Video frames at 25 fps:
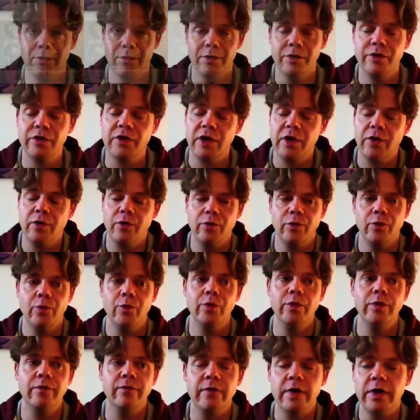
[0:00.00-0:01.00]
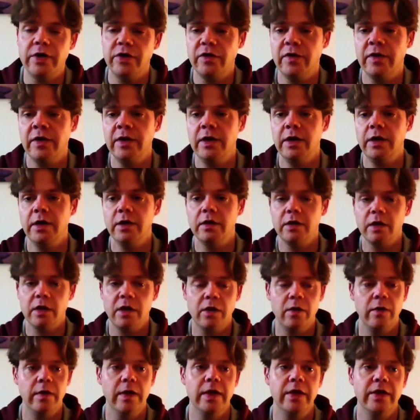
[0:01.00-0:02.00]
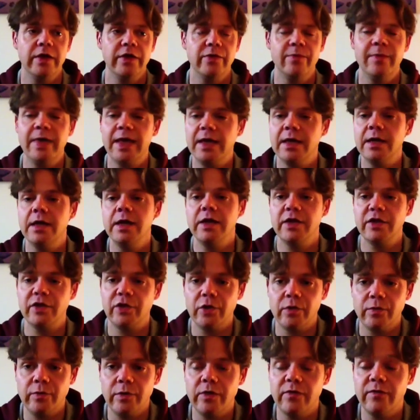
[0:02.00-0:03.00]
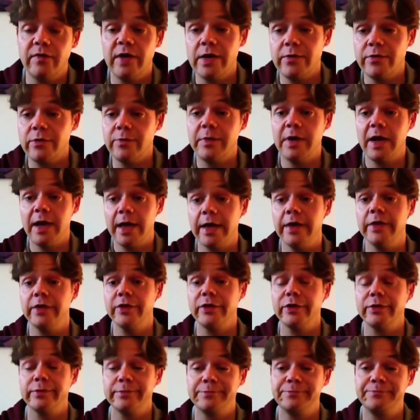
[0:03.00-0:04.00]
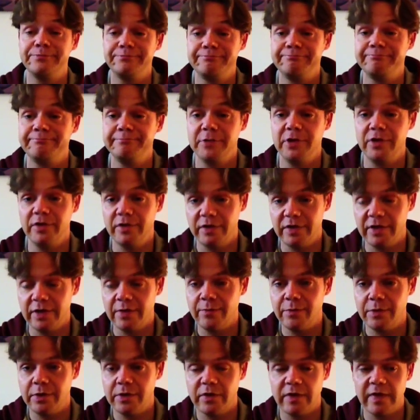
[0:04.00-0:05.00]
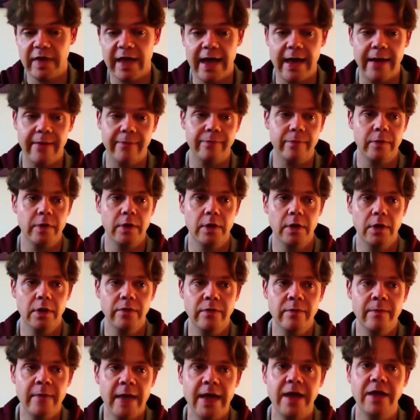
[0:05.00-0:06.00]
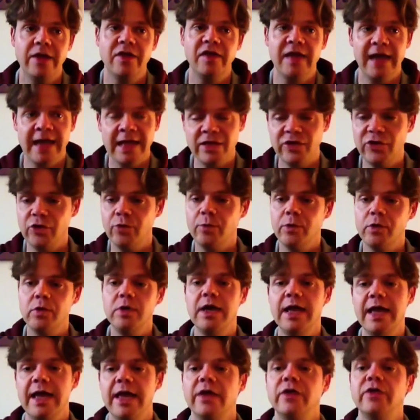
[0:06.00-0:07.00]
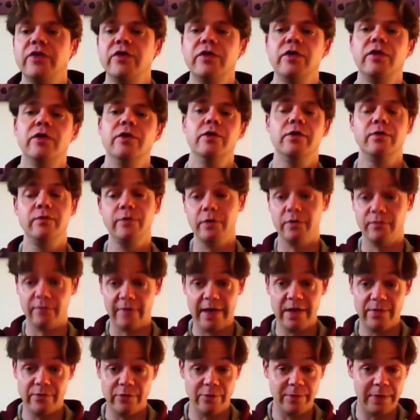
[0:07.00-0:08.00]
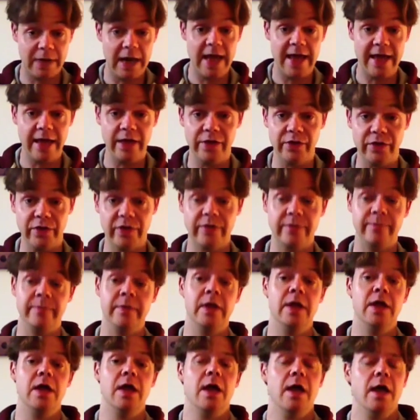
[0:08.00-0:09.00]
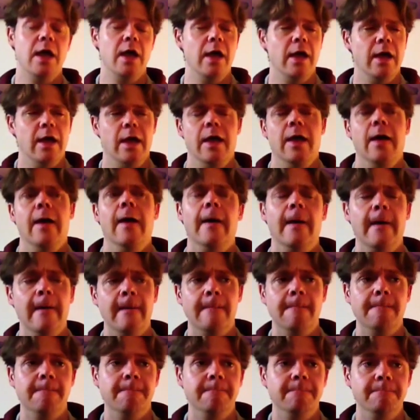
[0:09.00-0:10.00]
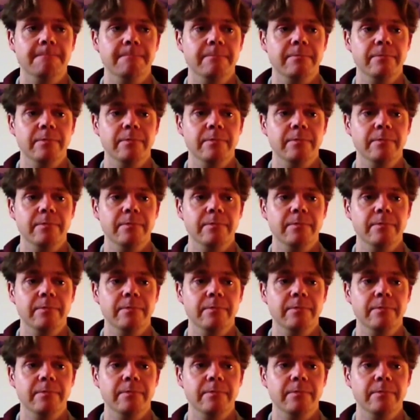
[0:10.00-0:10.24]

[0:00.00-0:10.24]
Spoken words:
So the first thing you can do is make a list of your favourite players. It's as simple as that. If you make a tangible list of your favourite players, and